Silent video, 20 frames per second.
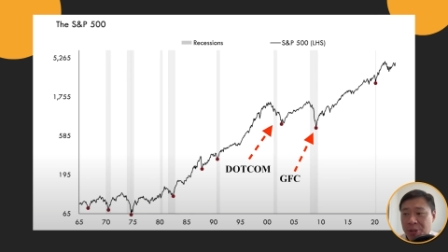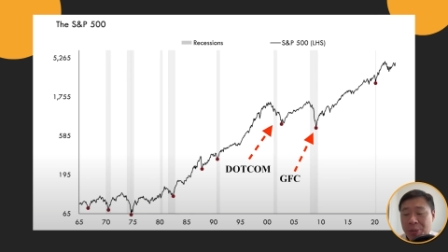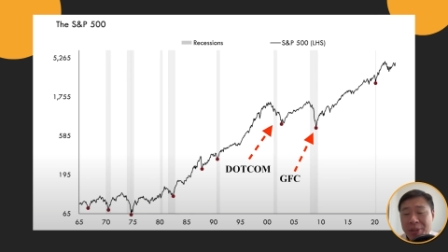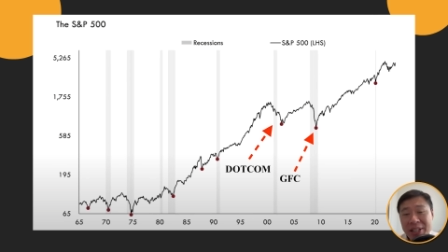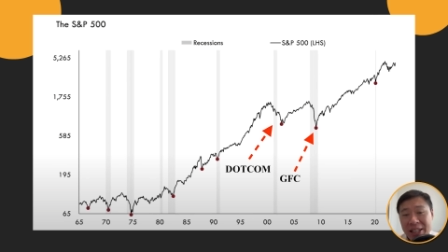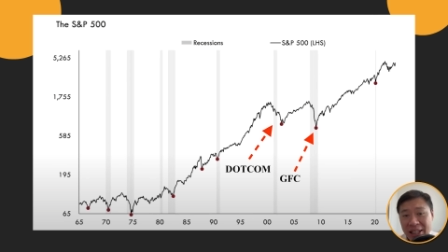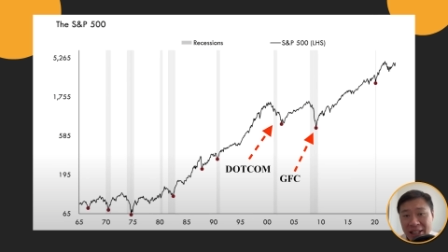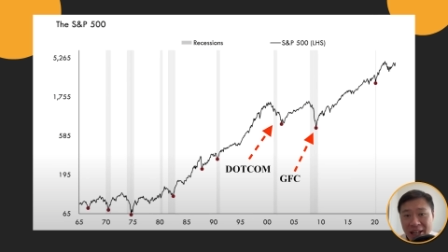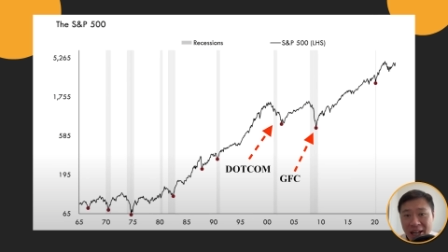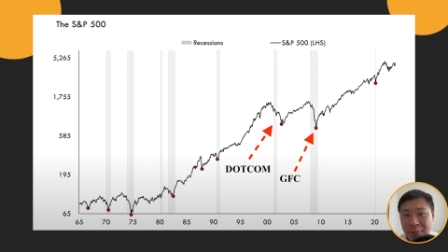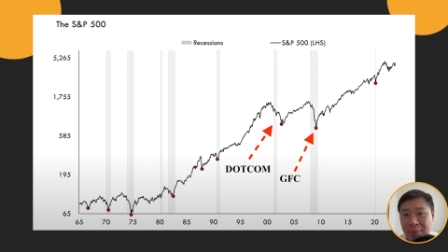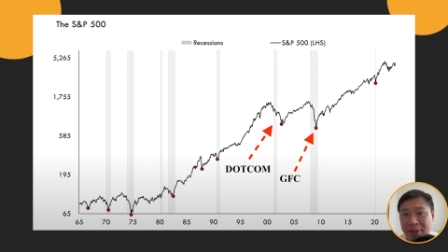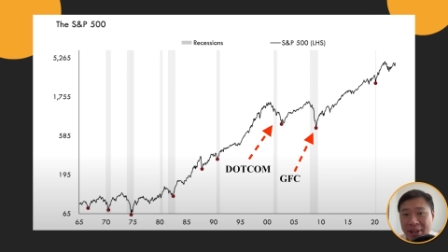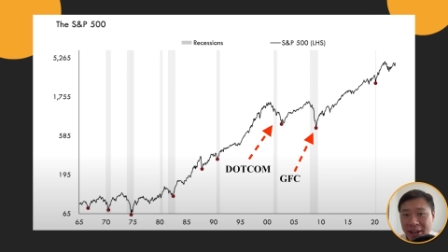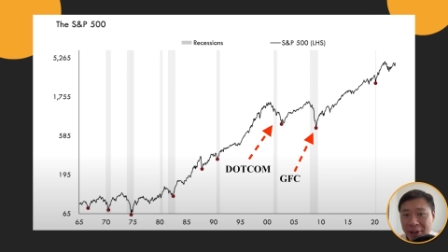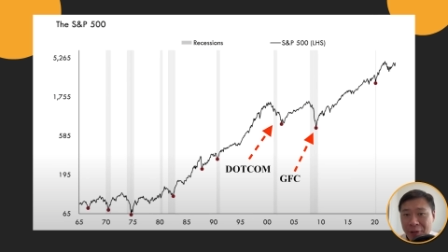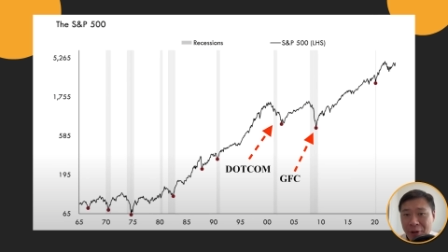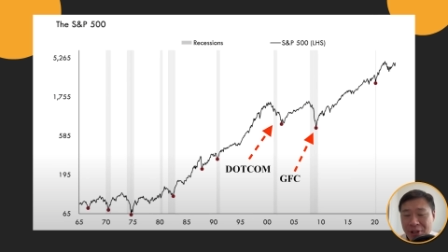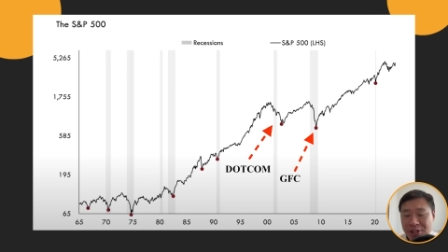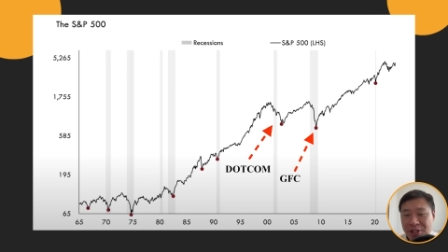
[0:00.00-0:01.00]
been climbing
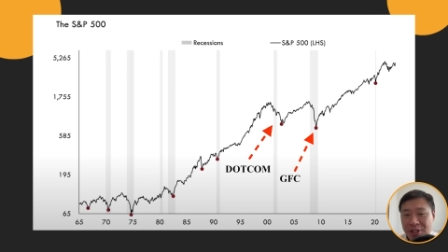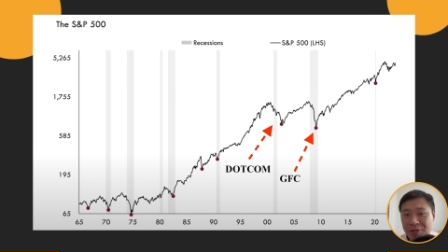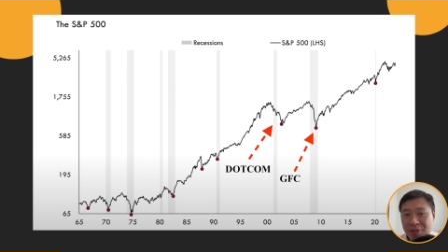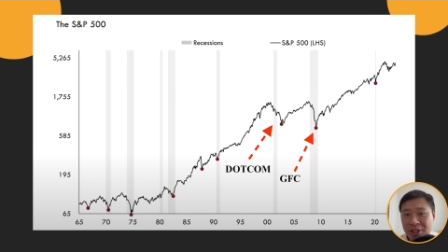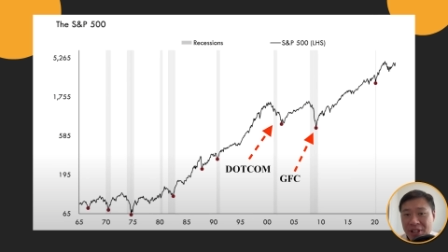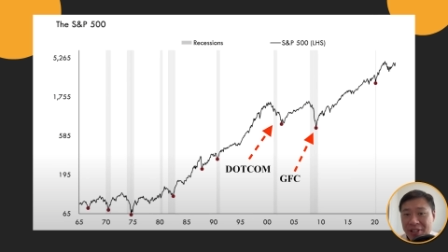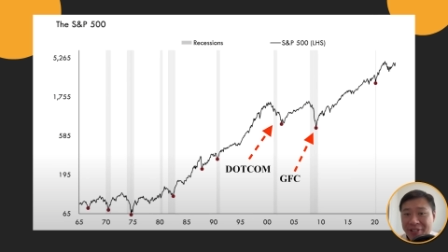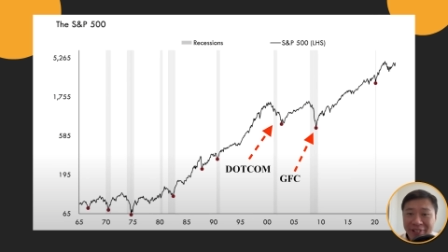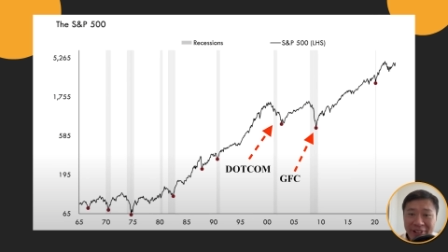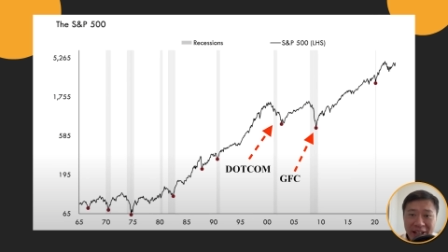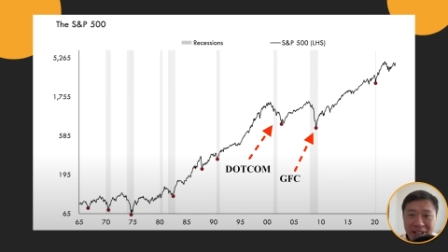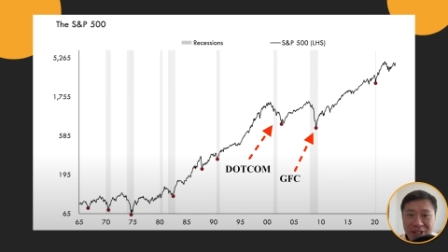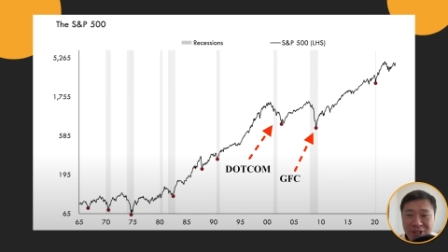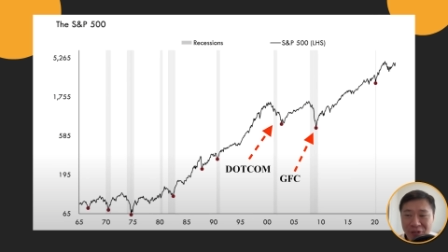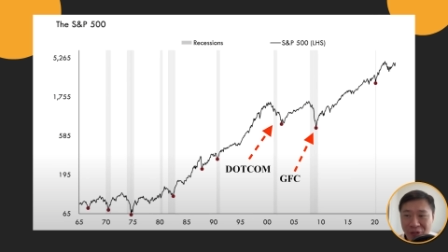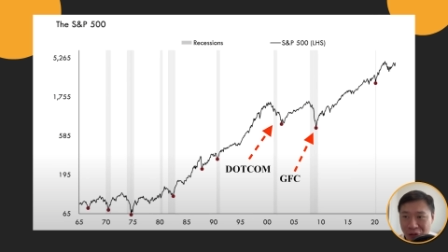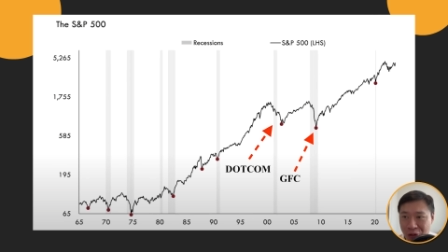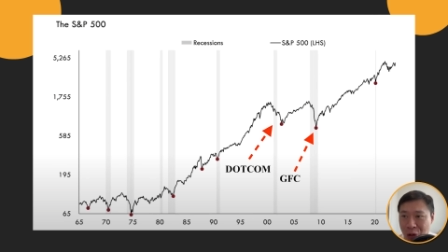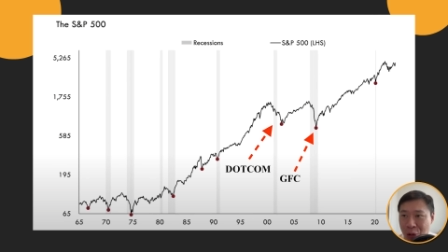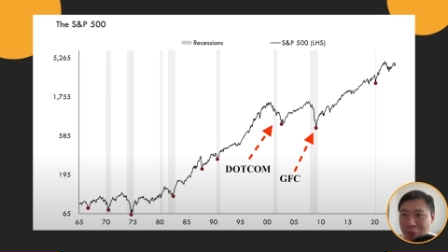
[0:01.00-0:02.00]
aggressively in the
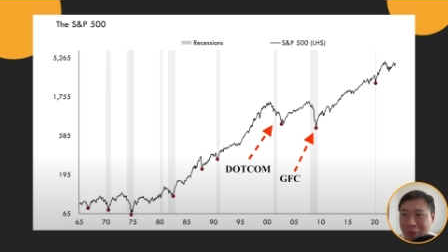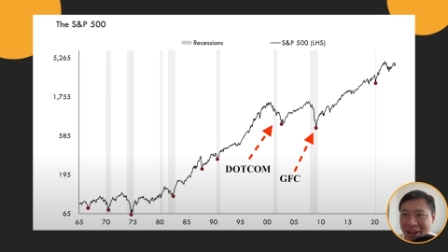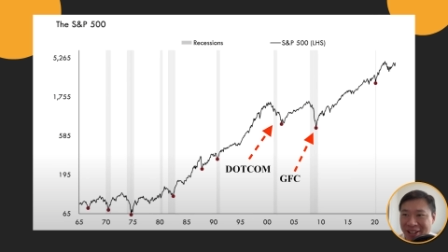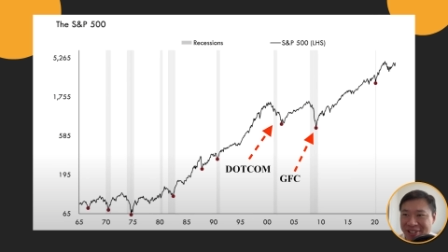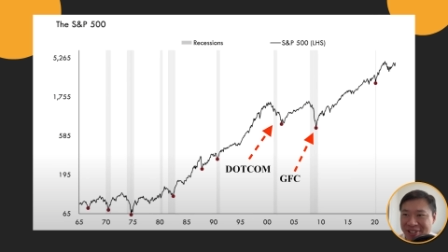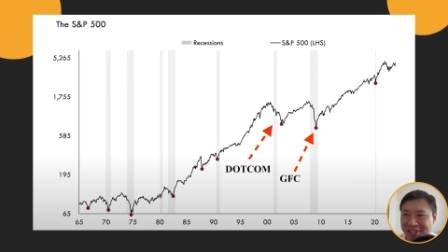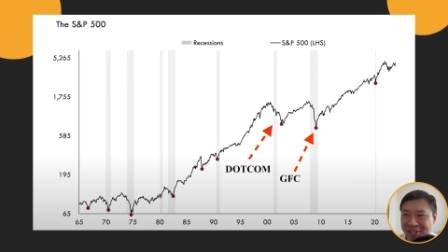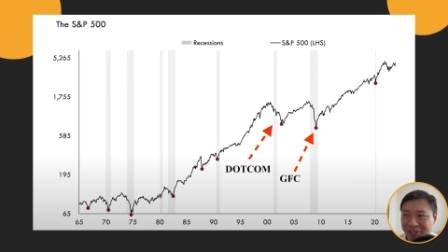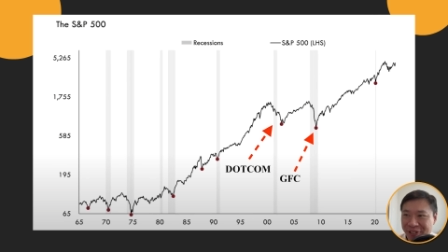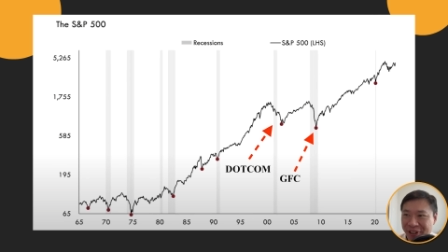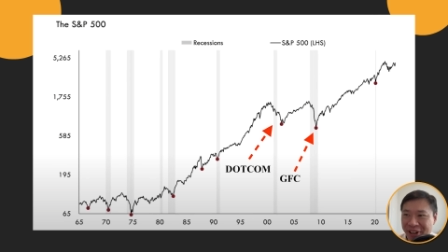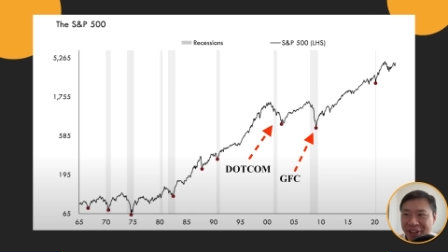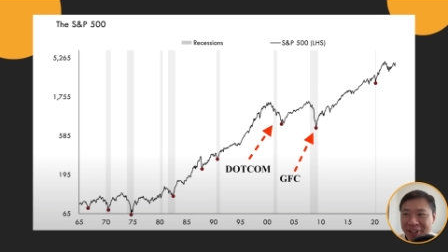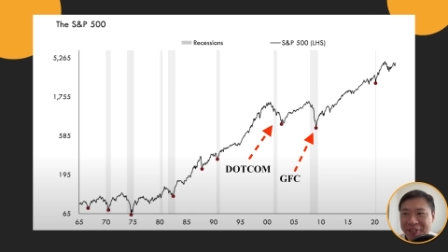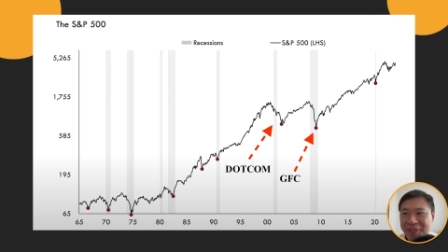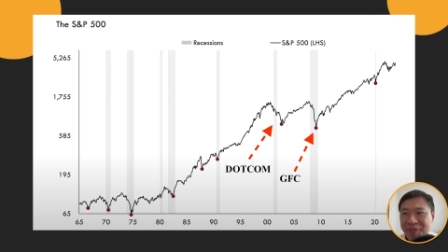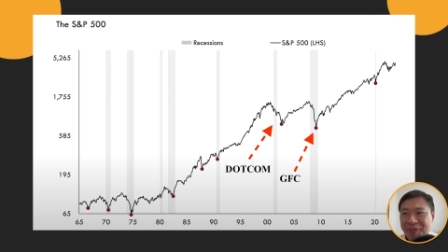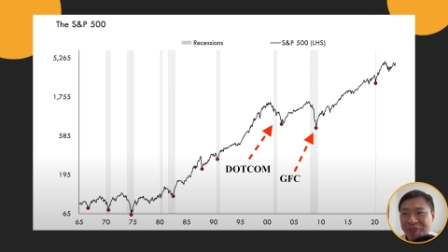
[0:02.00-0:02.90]
last few months, correct?